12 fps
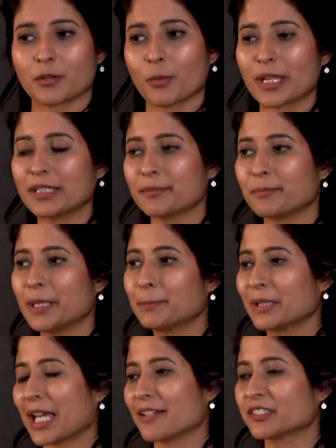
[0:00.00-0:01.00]
When
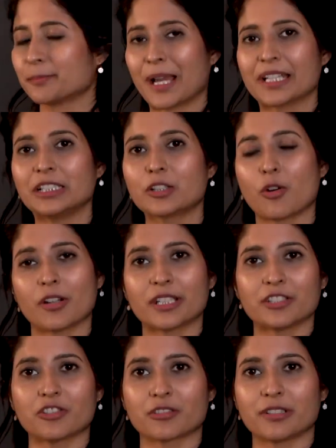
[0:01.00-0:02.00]
people have spinal cord
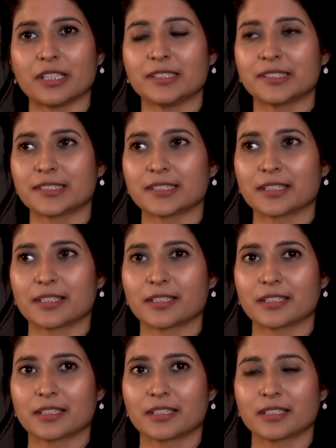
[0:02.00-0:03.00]
injuries,
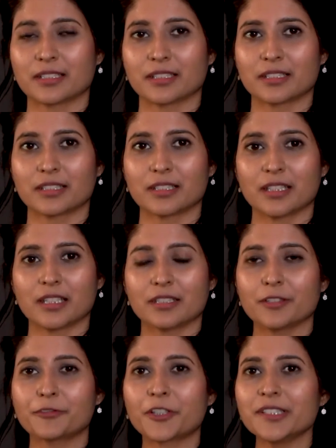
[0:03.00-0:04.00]

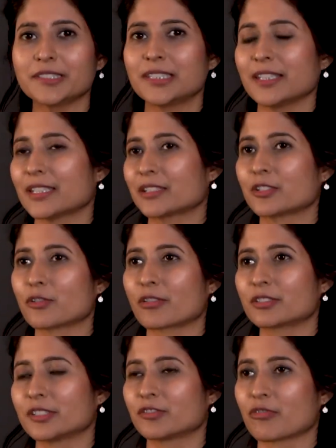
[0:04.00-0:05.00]
the first thing that the
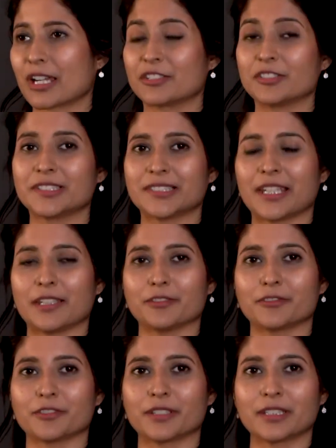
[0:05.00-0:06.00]
doctors try to
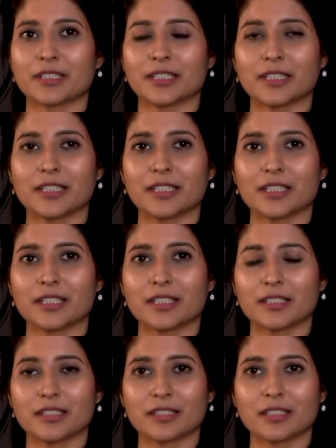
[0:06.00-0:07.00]
save
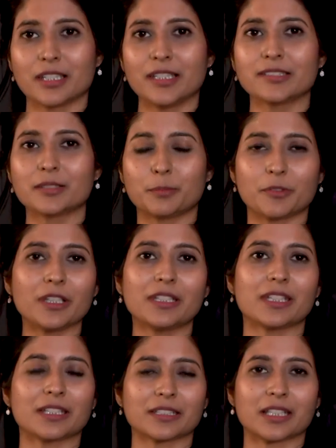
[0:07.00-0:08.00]
is the
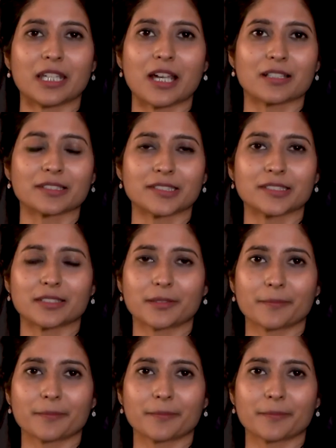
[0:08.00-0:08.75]
breathing and the lungs.